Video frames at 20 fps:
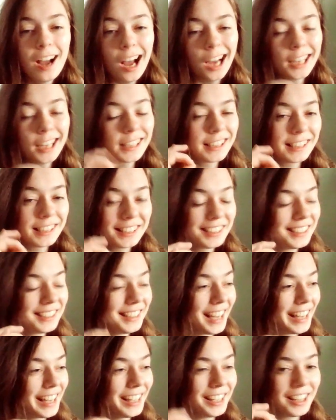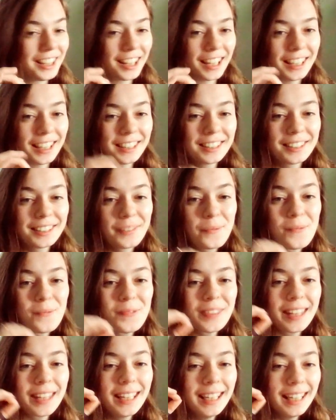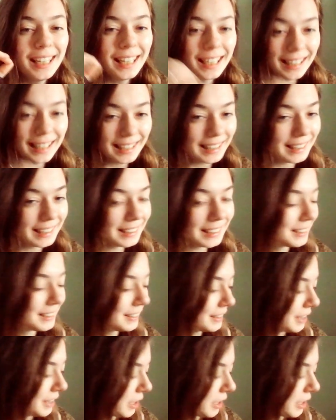I can state this, is